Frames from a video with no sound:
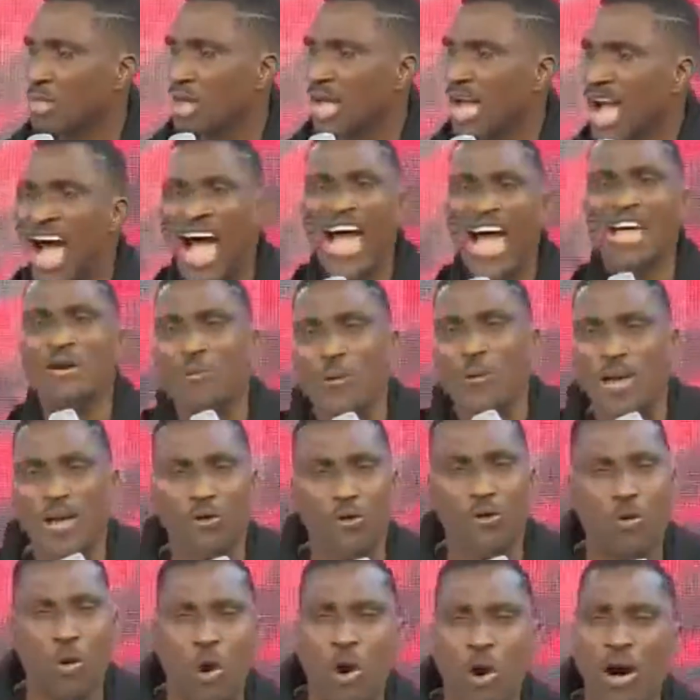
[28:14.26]
I will
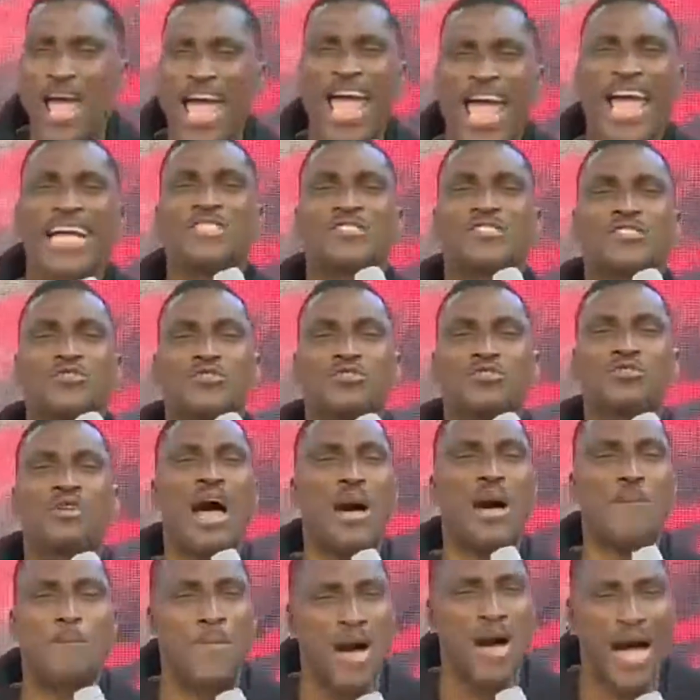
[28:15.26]
go
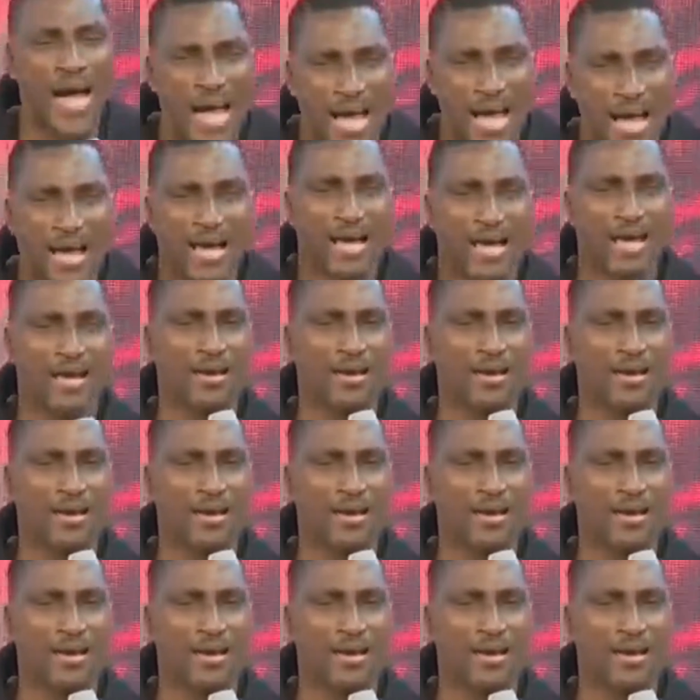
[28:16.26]
extra mile